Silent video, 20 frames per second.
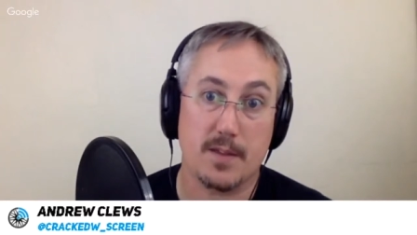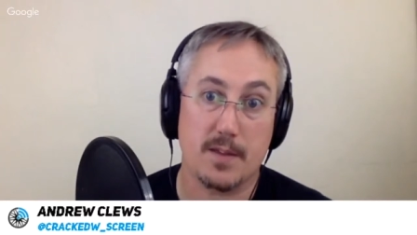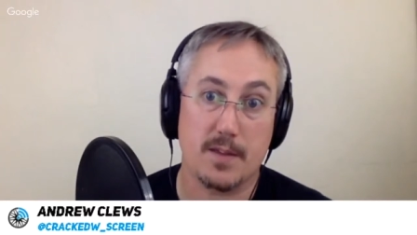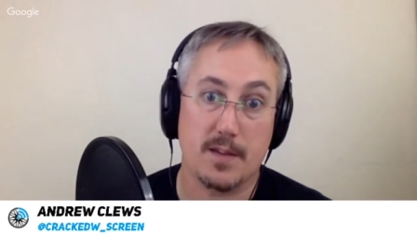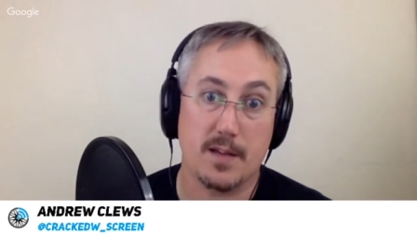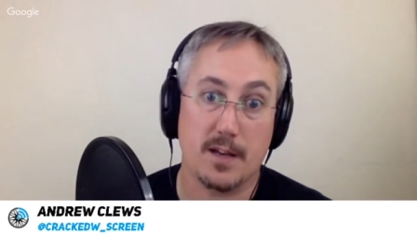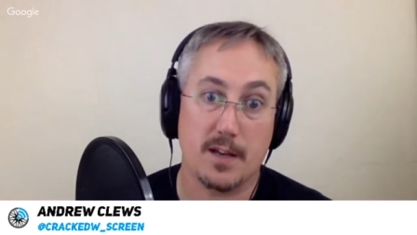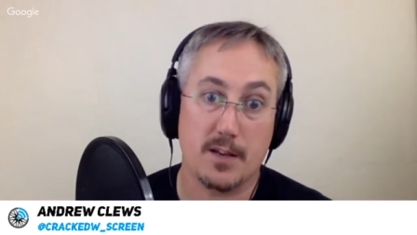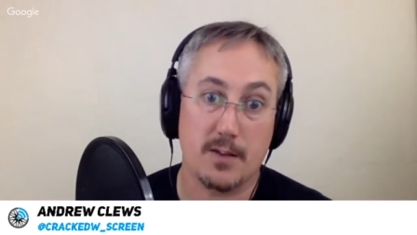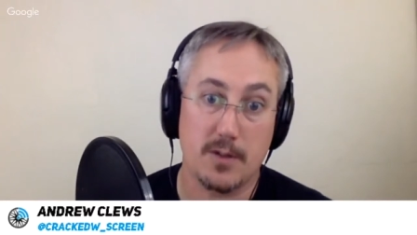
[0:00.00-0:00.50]

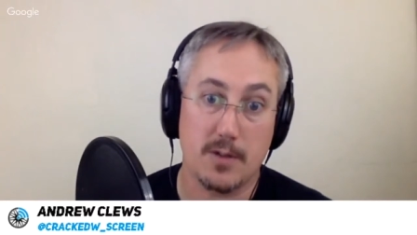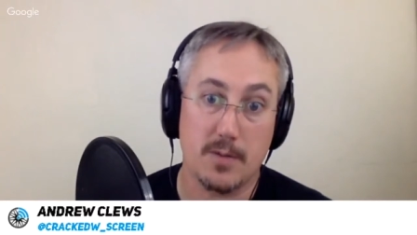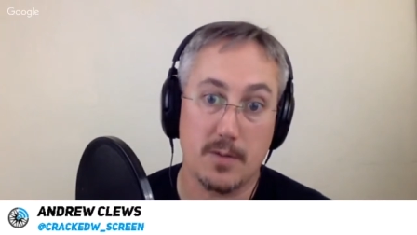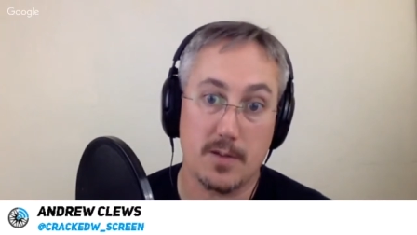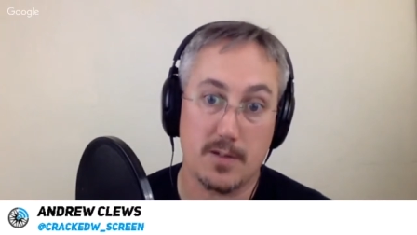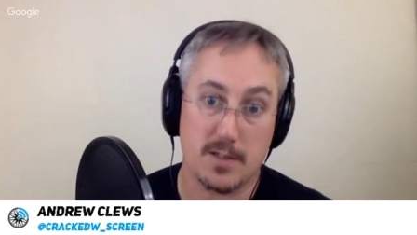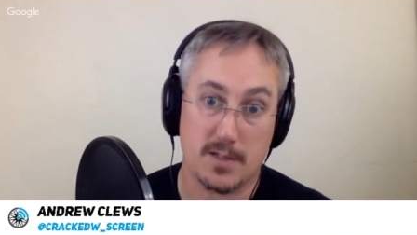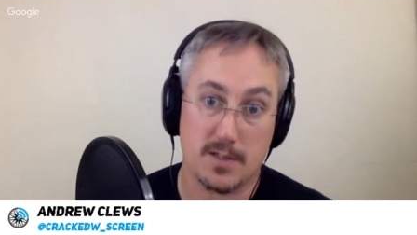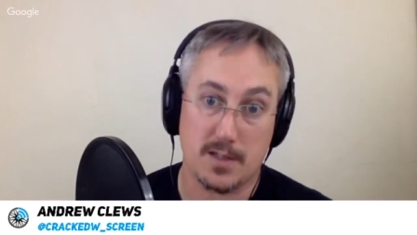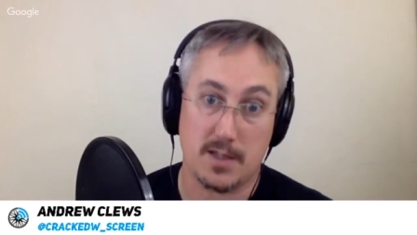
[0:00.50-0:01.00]
include it
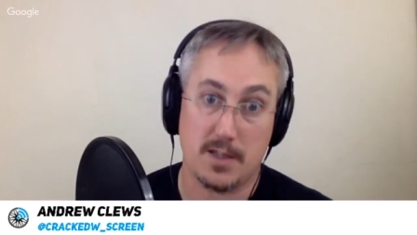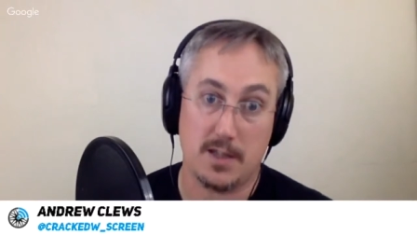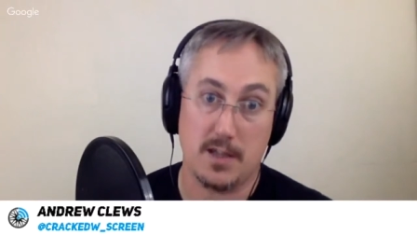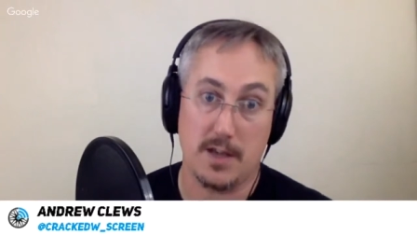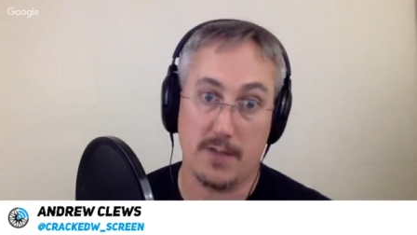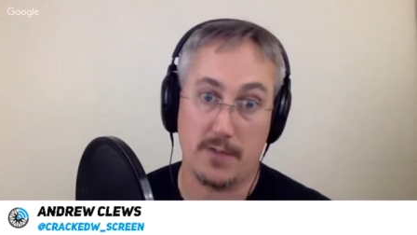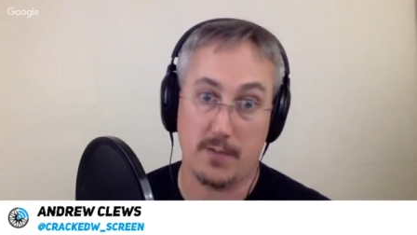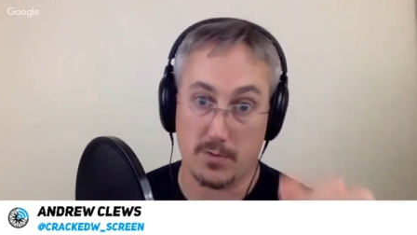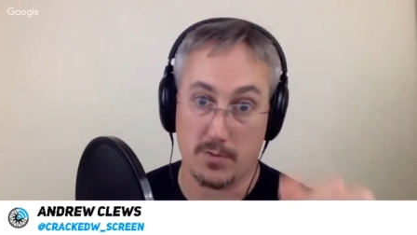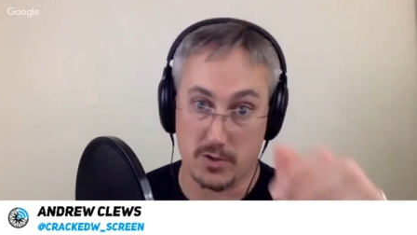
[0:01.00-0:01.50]
because I think
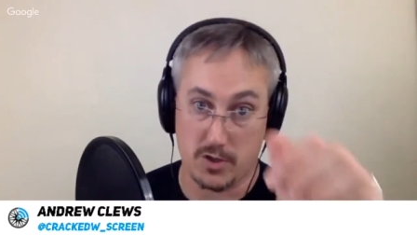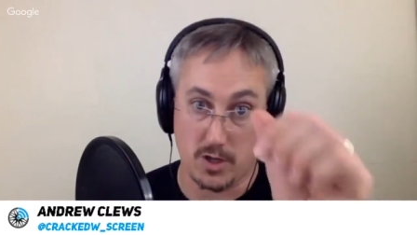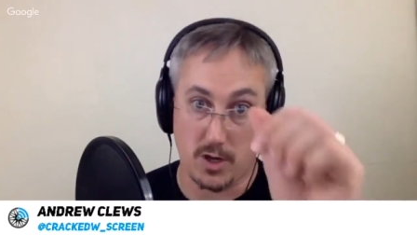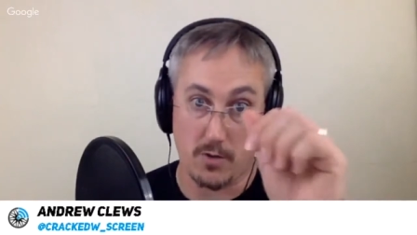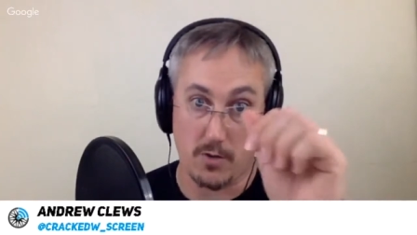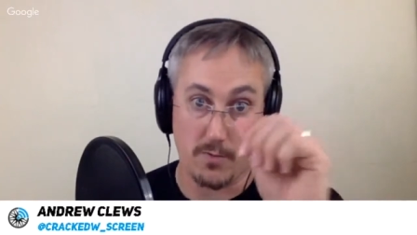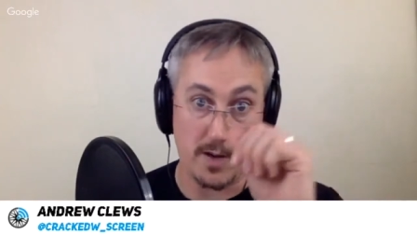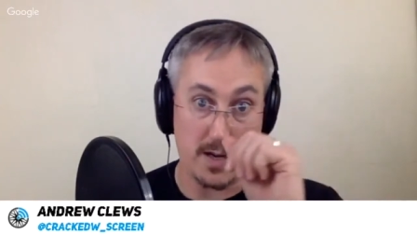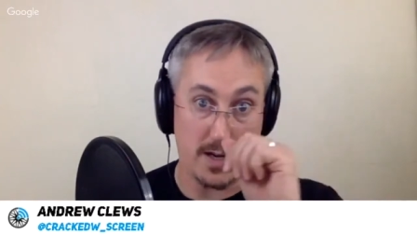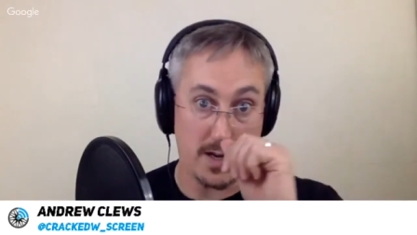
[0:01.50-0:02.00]
everyone should
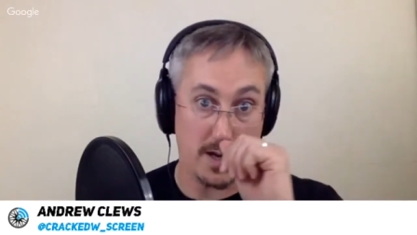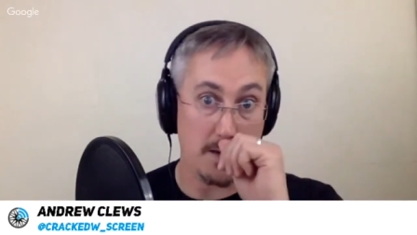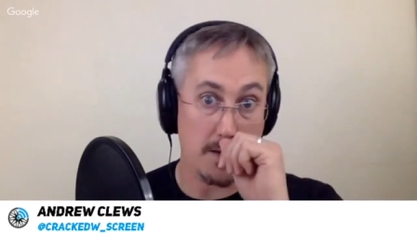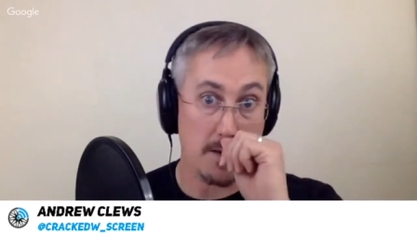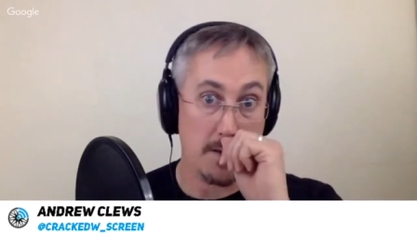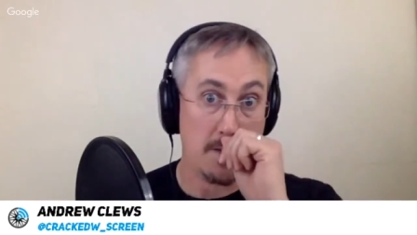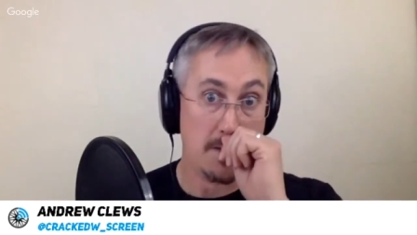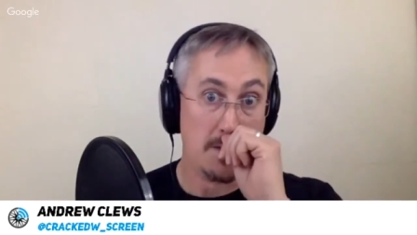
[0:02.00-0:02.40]
go read it.